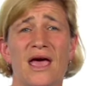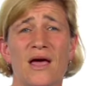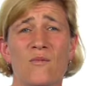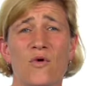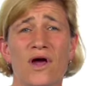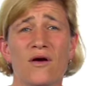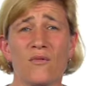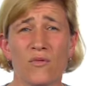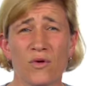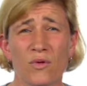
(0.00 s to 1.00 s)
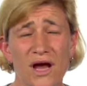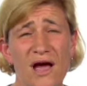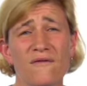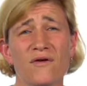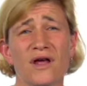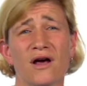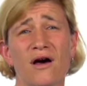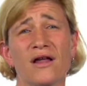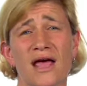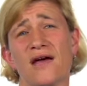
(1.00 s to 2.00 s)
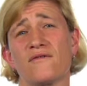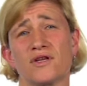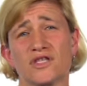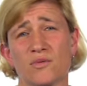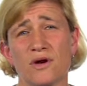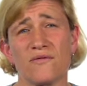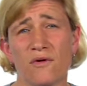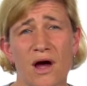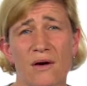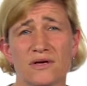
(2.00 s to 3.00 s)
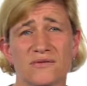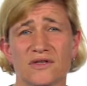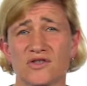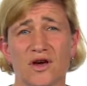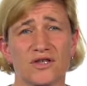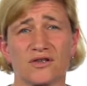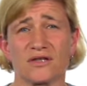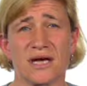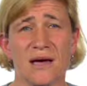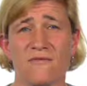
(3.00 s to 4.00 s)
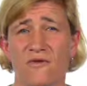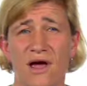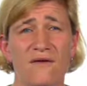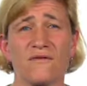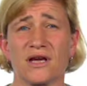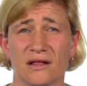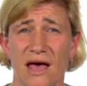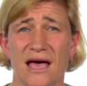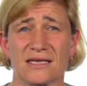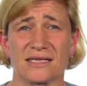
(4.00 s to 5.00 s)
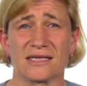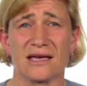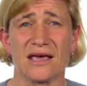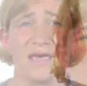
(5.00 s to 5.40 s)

and where we're recovering on average 24 hours of instructional time for every class.